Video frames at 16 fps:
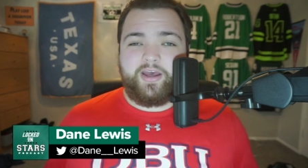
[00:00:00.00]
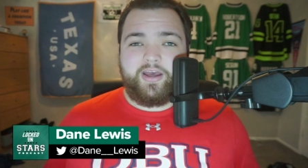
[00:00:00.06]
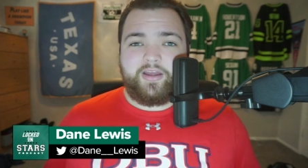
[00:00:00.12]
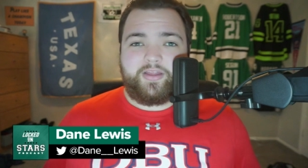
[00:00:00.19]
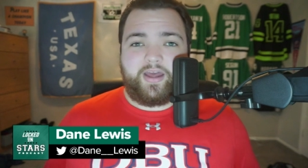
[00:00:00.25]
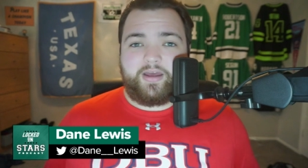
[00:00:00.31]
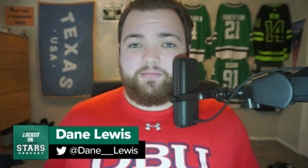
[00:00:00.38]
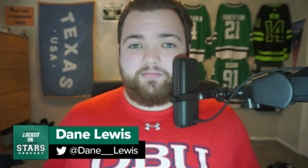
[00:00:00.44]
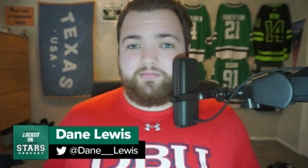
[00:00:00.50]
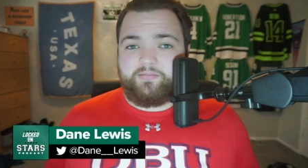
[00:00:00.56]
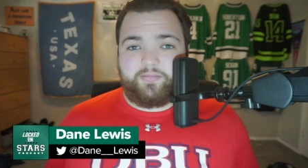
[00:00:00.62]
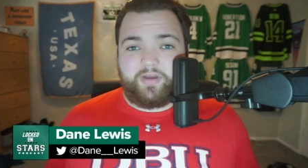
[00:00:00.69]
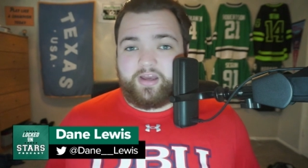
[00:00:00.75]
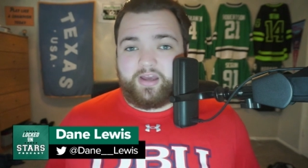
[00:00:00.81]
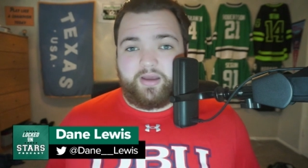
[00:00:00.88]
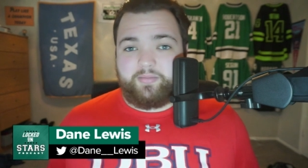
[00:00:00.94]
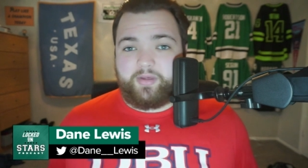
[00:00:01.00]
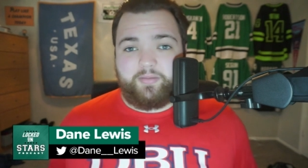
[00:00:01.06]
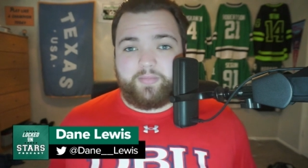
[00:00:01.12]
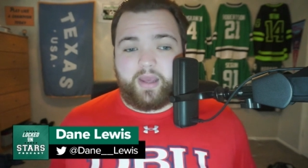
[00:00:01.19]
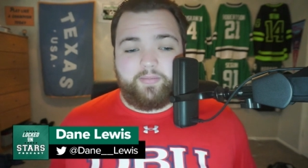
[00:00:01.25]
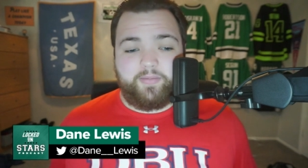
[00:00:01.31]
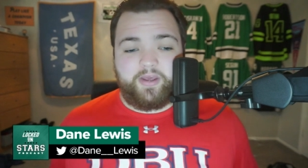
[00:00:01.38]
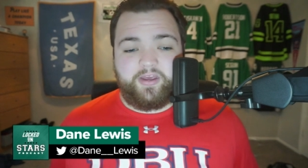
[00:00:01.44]
That I mean,
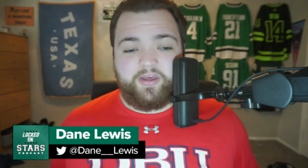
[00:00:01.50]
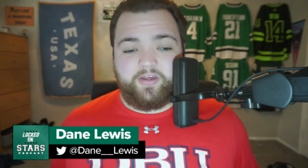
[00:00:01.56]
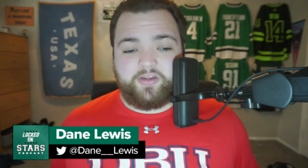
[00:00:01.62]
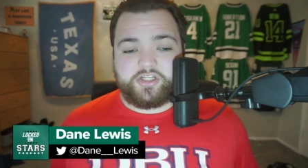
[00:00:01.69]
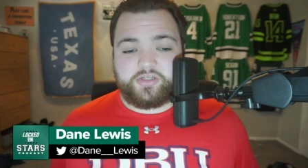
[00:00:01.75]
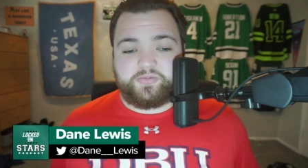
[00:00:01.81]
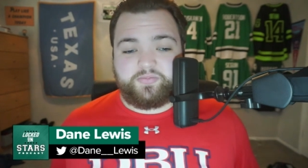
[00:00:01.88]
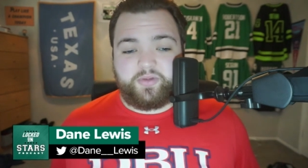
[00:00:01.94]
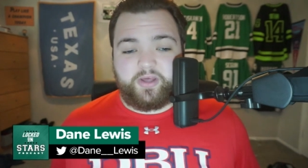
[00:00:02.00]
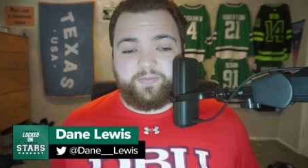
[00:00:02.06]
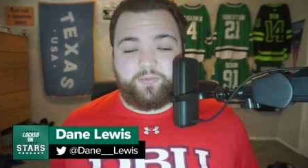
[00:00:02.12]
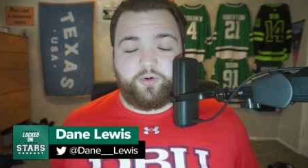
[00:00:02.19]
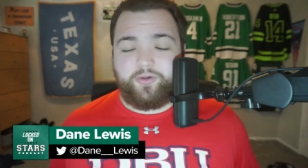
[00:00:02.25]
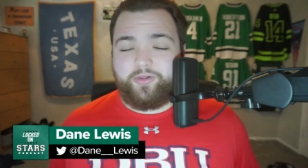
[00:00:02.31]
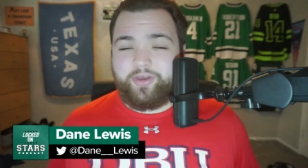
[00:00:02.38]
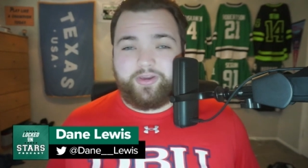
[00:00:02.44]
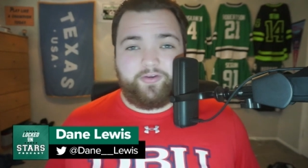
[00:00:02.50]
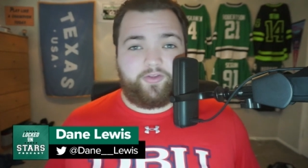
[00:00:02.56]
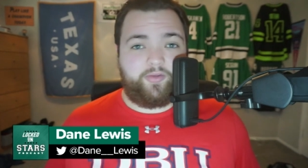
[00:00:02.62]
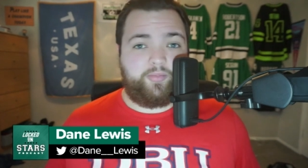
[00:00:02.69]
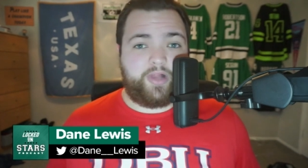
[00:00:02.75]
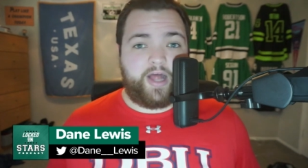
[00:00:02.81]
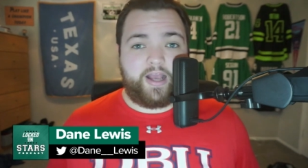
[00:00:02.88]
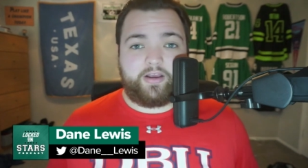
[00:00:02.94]
maybe he's just playing poorly because the
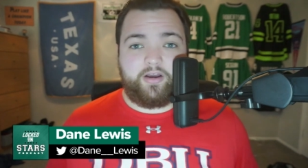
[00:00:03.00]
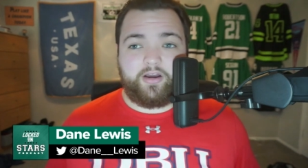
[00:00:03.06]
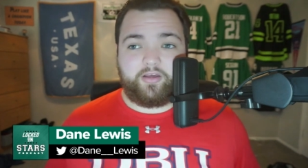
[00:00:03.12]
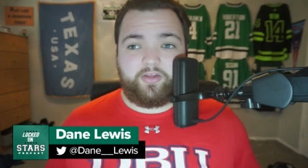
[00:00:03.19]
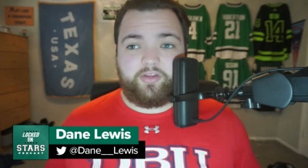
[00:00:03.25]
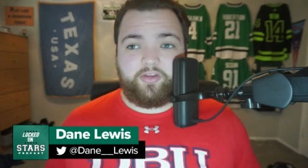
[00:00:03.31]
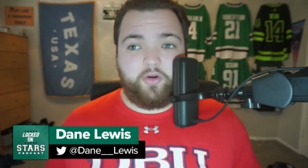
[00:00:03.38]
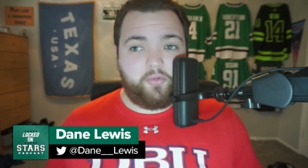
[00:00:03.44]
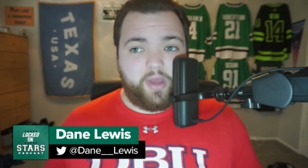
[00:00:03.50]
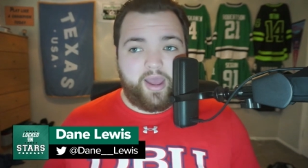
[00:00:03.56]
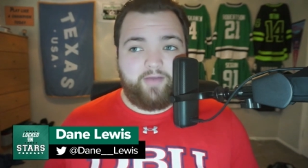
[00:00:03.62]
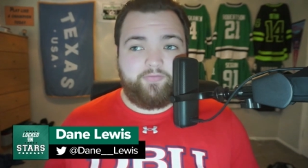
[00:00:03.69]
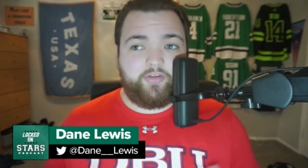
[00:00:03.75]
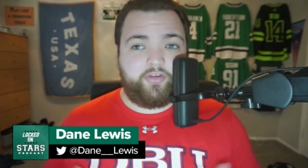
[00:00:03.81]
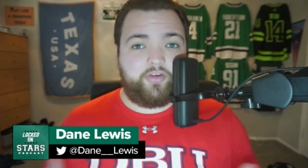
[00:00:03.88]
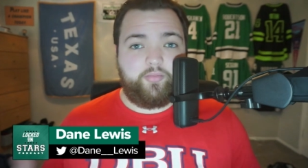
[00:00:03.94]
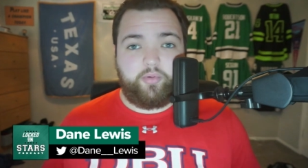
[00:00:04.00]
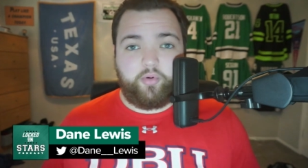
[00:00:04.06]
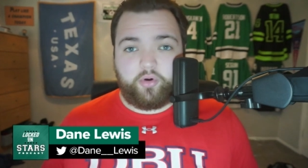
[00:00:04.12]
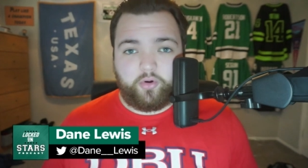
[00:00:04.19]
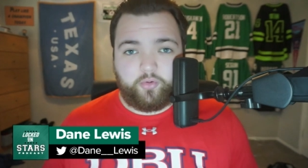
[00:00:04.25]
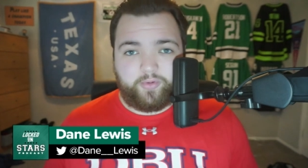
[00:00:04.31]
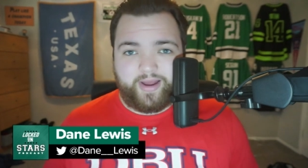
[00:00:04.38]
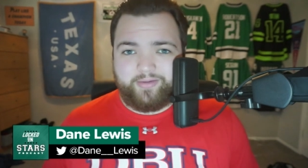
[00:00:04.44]
Blackhawks don't have the support
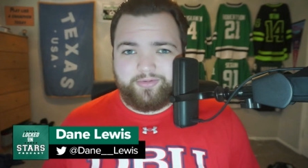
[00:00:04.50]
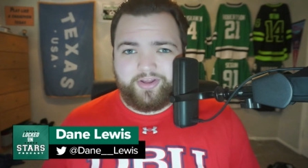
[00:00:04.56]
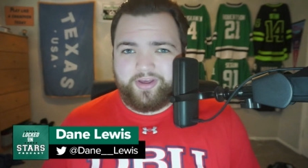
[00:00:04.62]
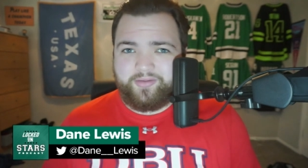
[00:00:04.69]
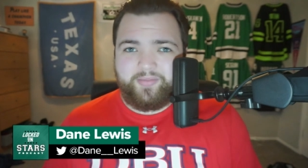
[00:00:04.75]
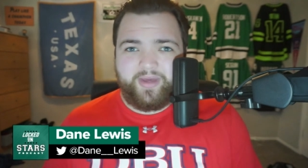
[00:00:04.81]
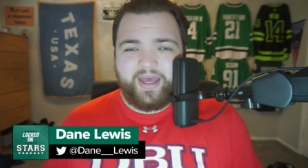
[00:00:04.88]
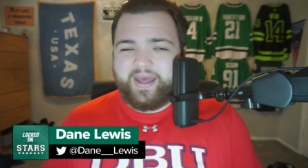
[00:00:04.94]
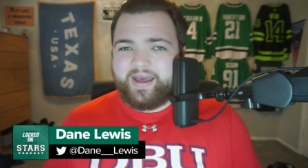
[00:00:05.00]
around him.